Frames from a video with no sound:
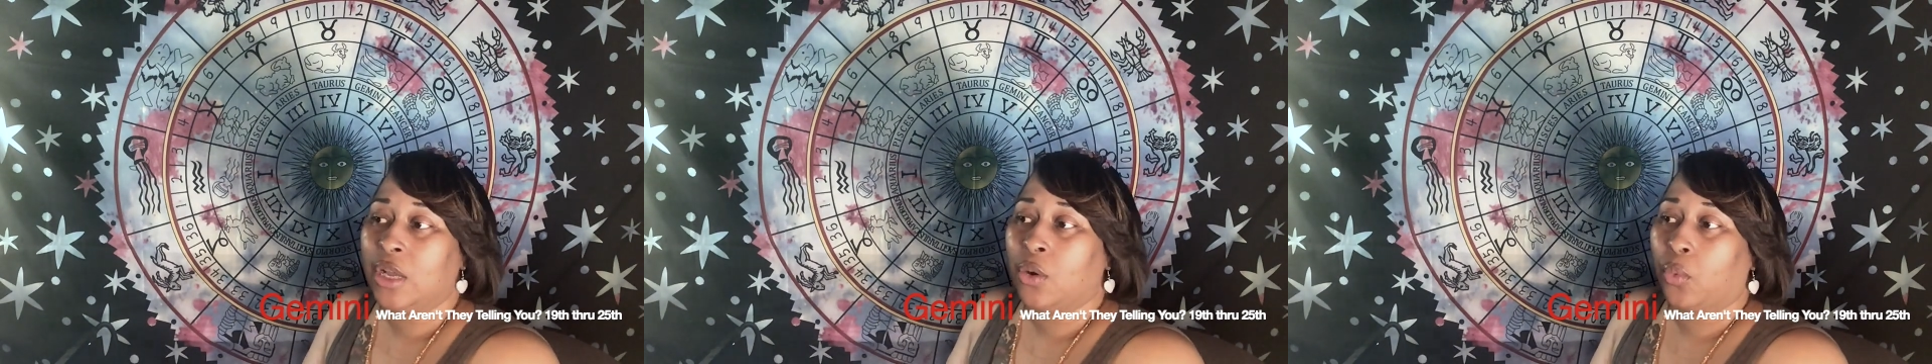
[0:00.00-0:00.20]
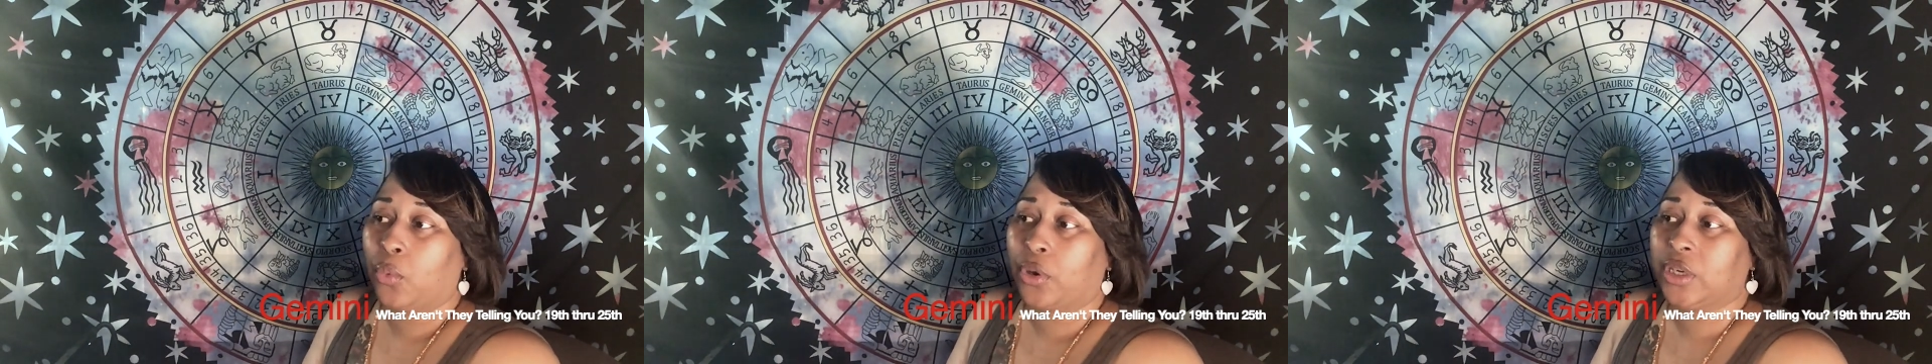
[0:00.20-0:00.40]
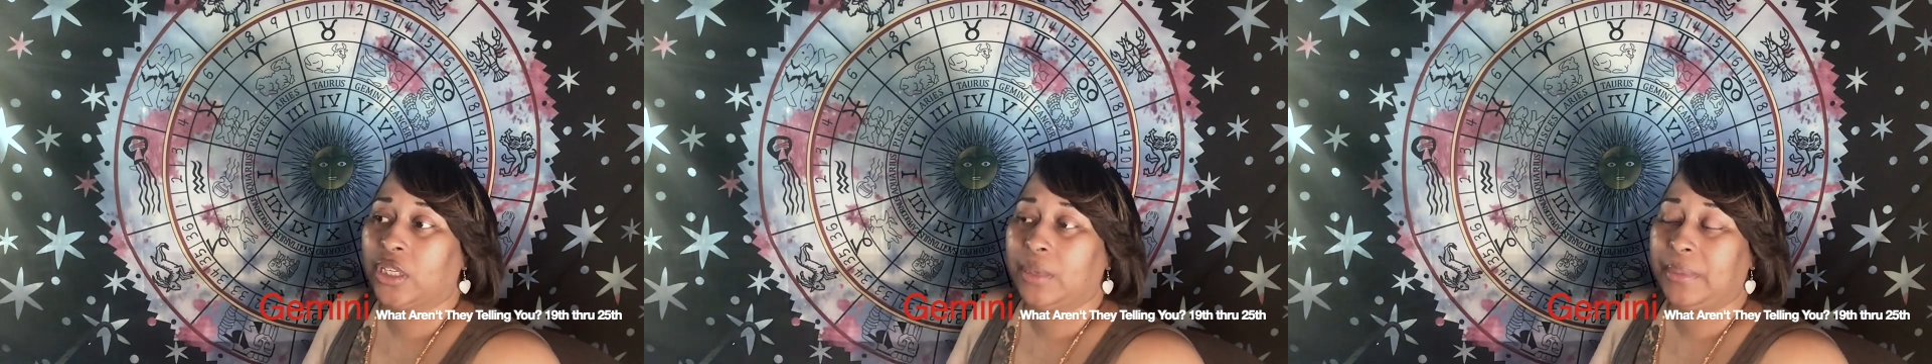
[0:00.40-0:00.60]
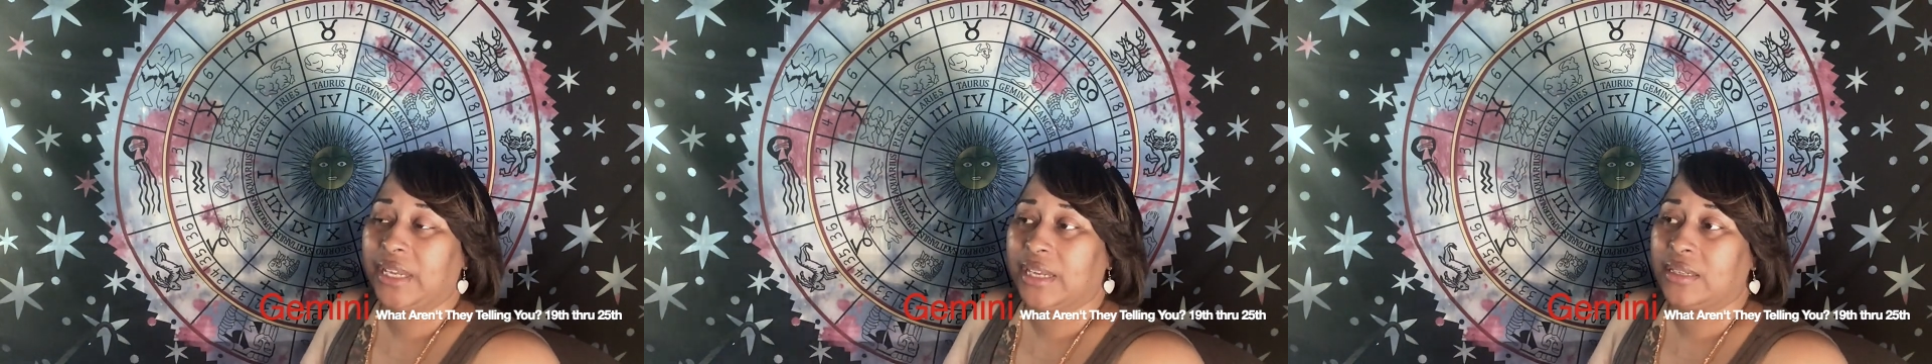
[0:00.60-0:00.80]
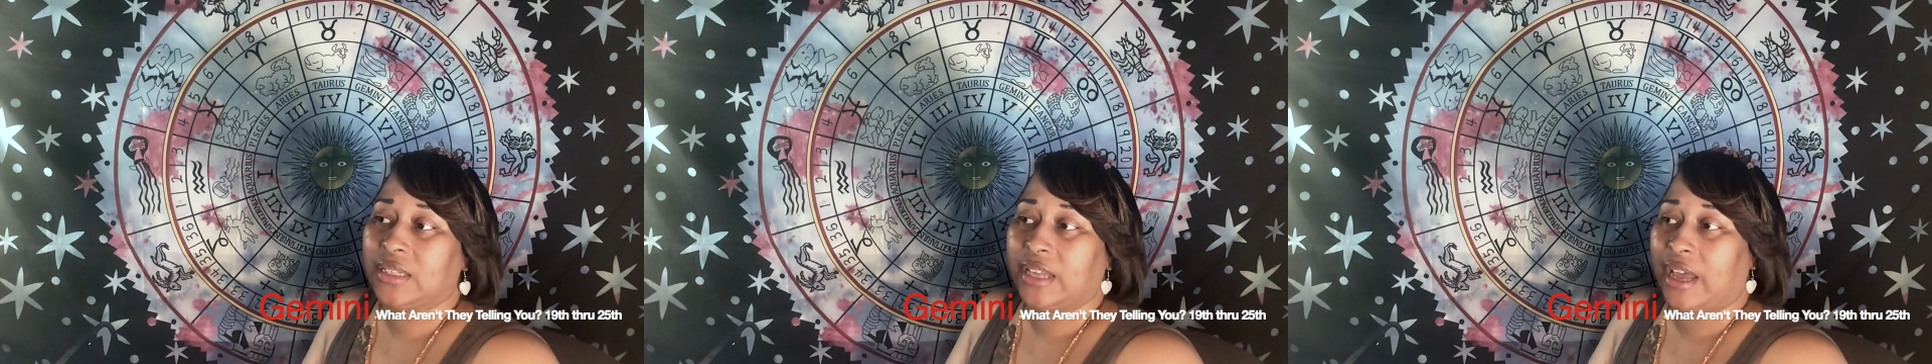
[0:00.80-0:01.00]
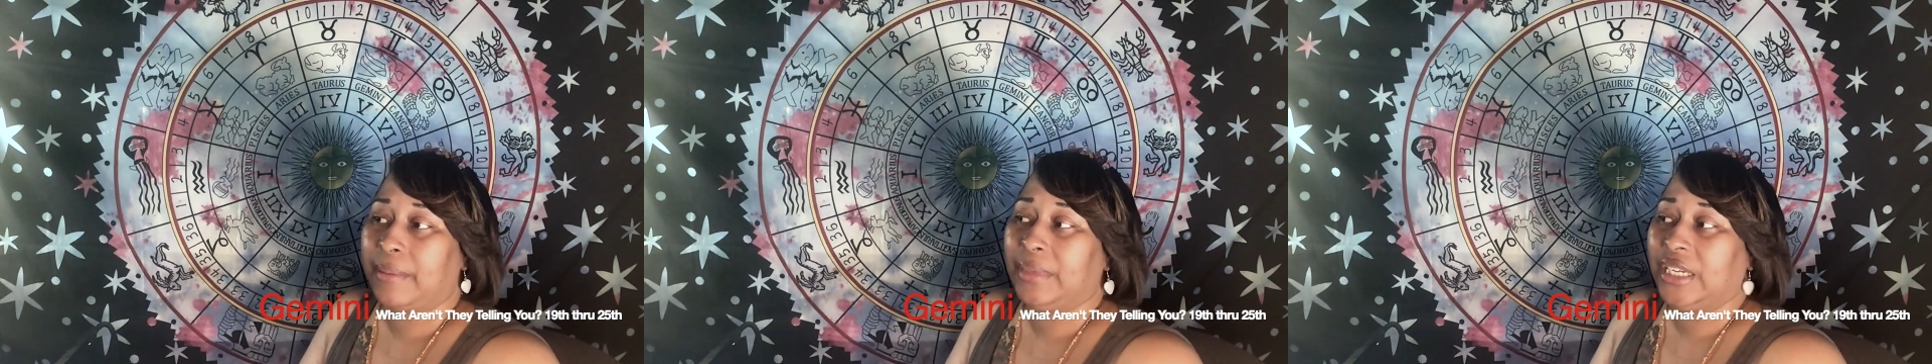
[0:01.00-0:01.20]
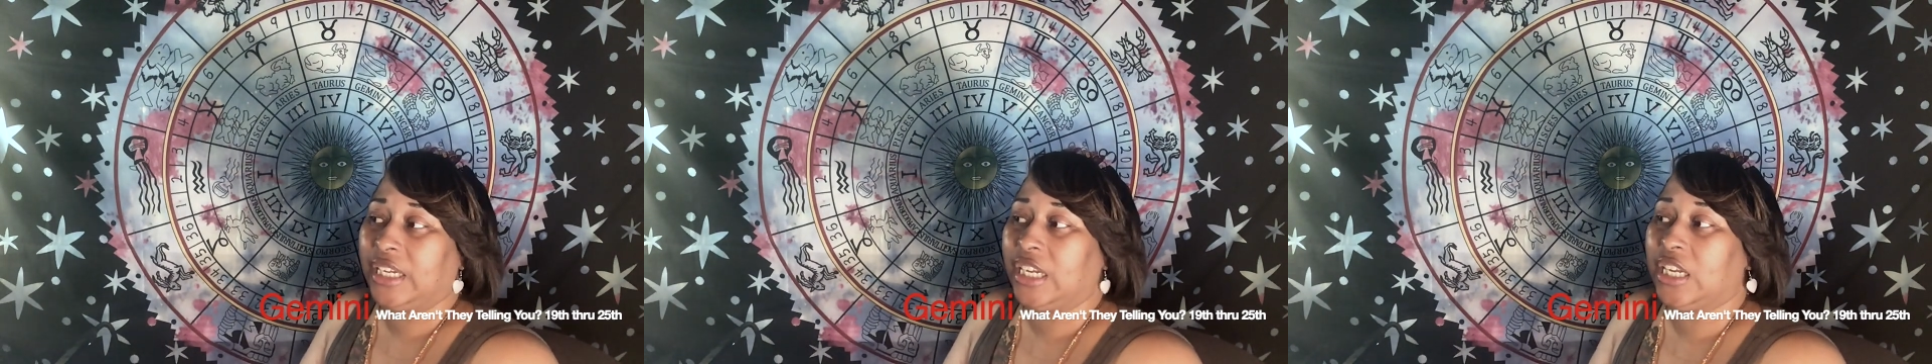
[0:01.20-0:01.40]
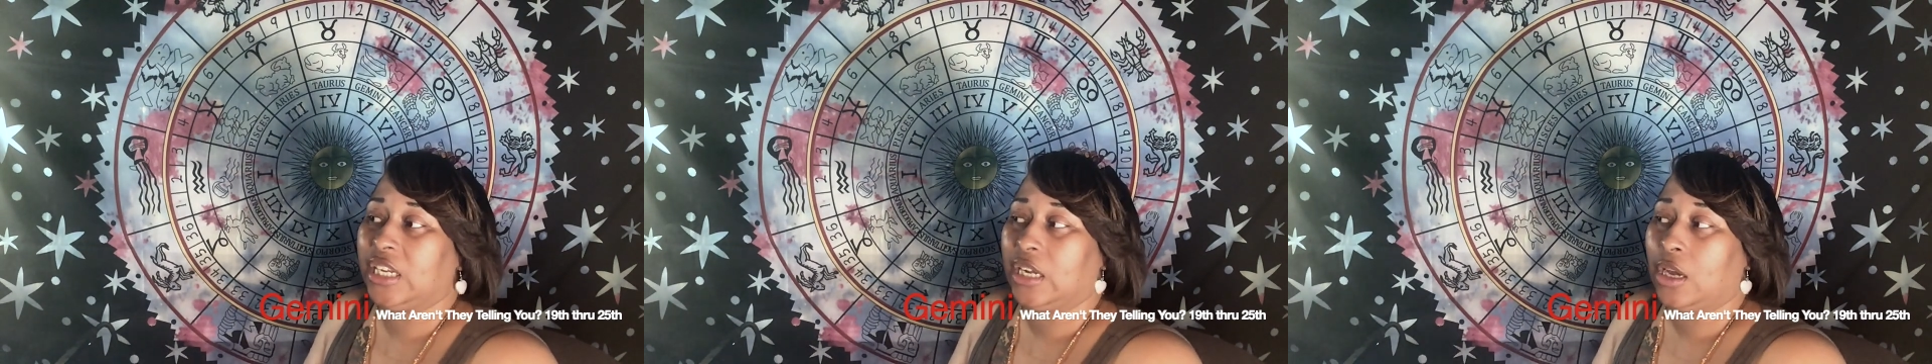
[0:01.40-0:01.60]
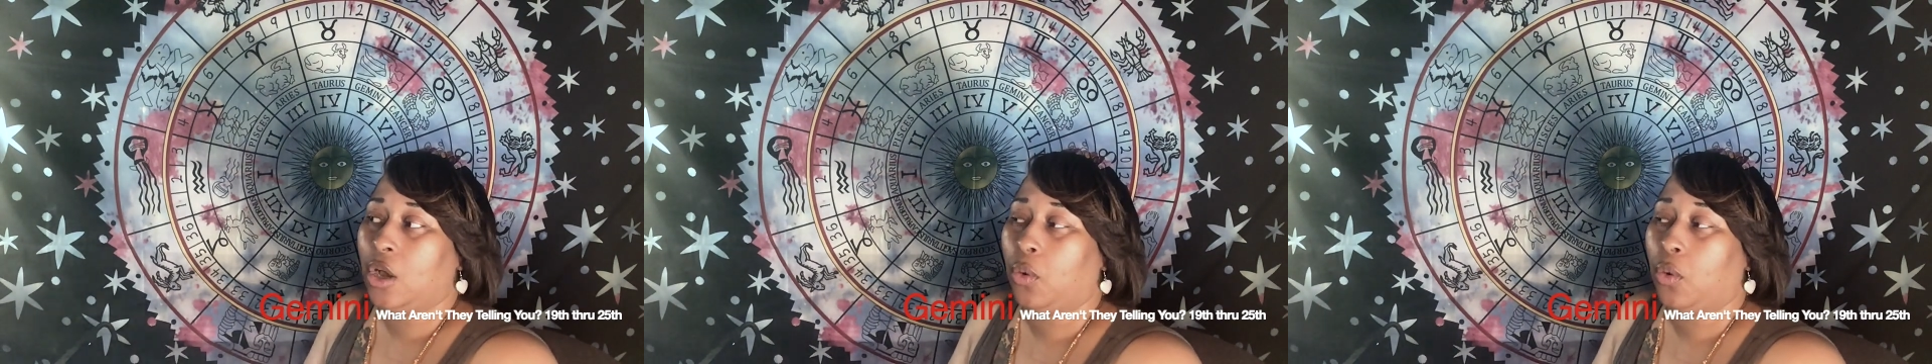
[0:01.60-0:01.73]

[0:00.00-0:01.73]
We're going to be examining